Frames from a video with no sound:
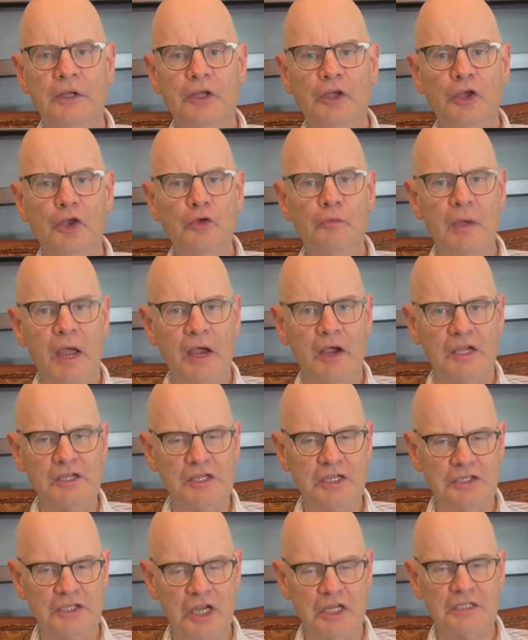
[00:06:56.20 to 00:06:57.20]
who marries
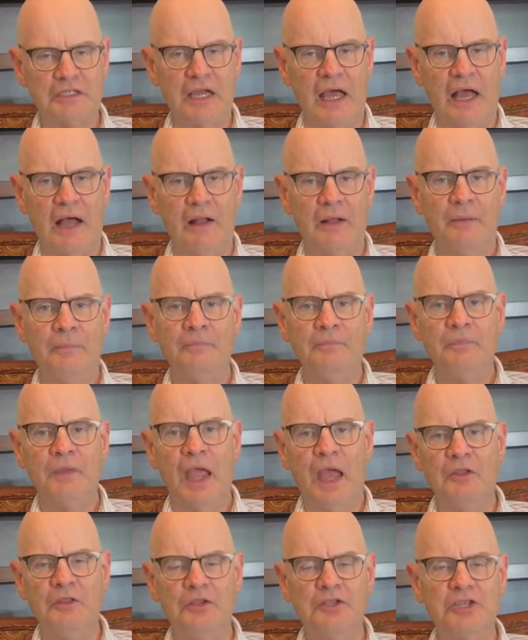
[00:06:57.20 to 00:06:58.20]
a Gentile.
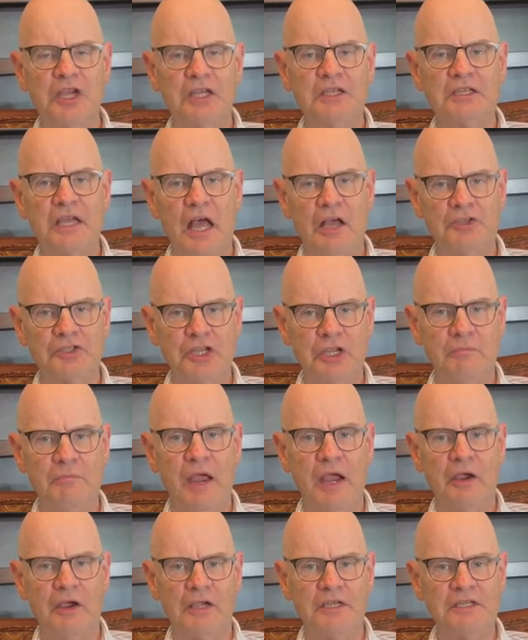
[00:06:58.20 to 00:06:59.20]
And the Gentile she
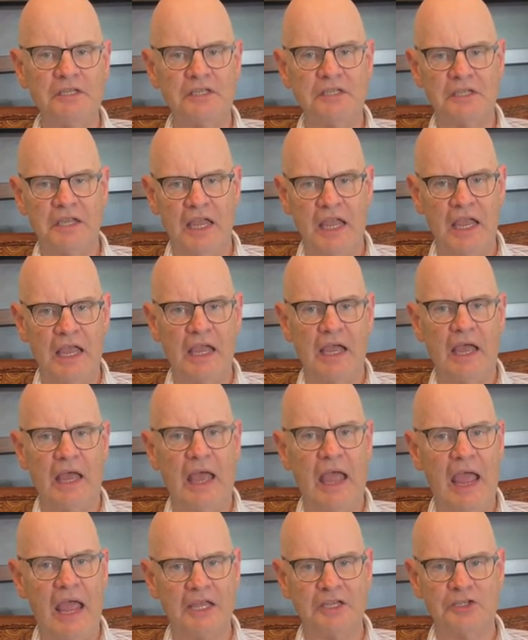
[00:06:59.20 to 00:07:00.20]
marries is King
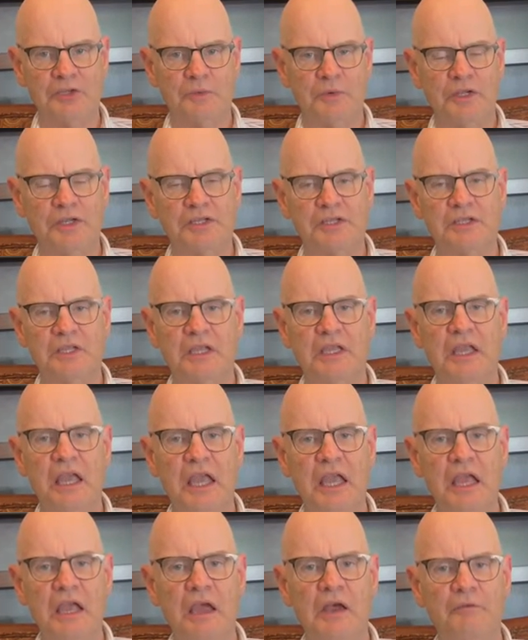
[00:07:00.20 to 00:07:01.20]
Ahasuerus, the king